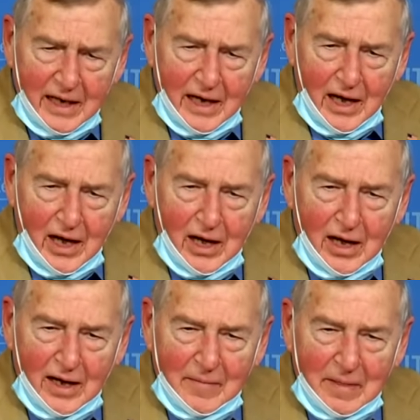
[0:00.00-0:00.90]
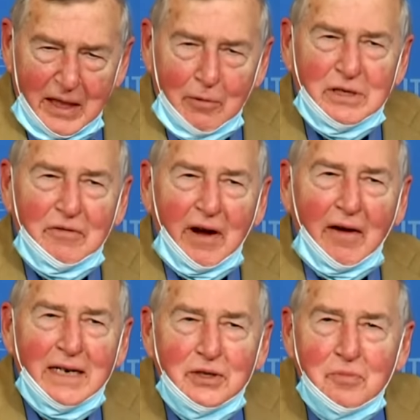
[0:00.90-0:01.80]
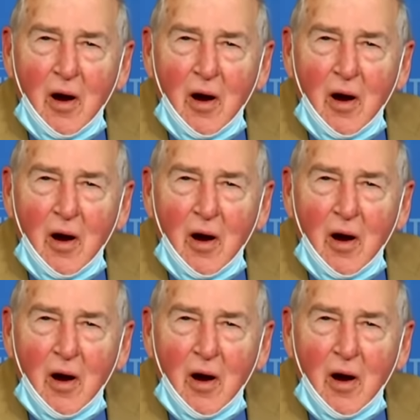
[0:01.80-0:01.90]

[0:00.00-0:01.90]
smart guy who wrote a book